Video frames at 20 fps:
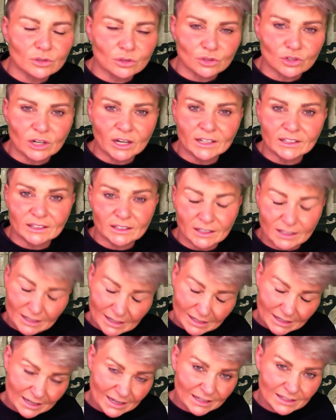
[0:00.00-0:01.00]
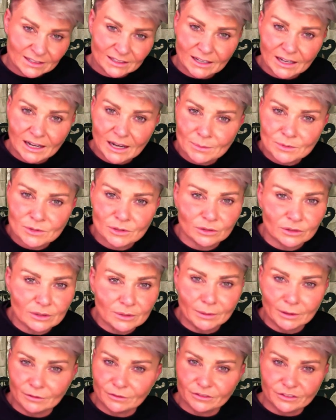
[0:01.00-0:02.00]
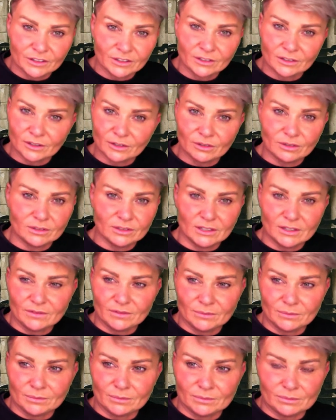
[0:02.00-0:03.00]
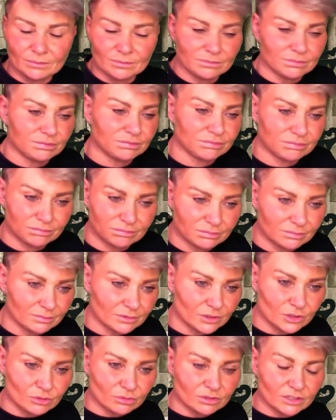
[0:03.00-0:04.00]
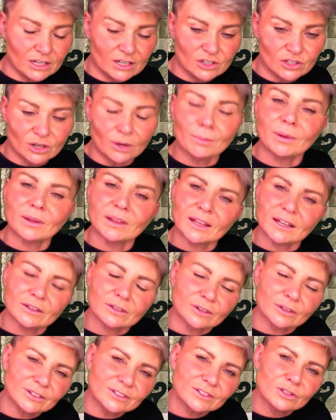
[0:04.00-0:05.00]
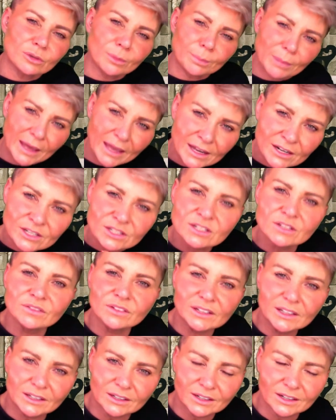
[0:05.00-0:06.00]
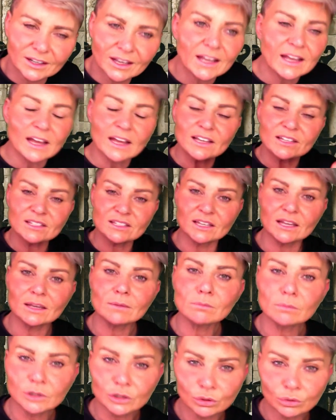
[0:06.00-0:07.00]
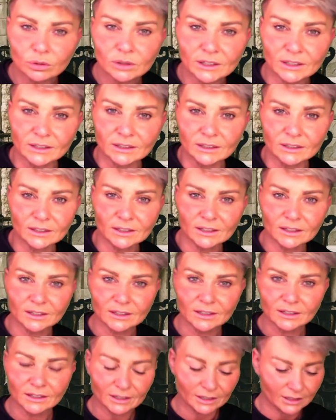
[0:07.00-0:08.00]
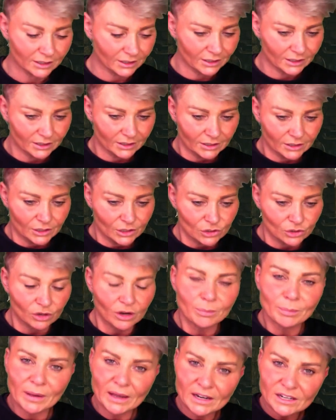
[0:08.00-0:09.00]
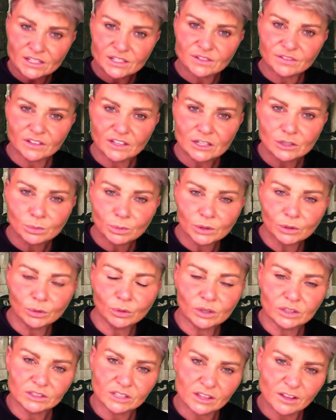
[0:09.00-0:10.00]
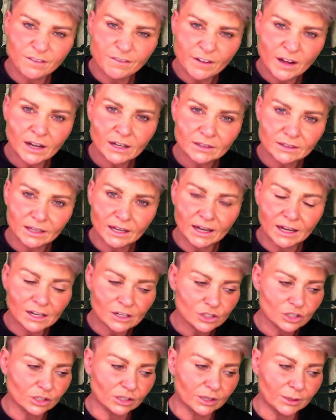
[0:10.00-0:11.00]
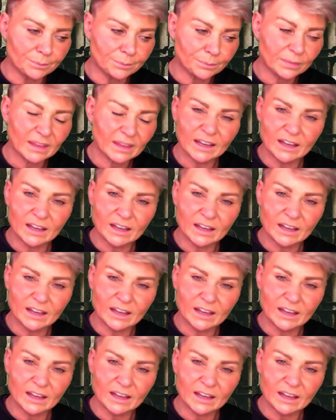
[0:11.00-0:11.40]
So I tried it again, absolutely bouffing, couldn't even, there's no danger. But then I thought, persevere. Same with yoga. So I persevered with yoga to the fact that actually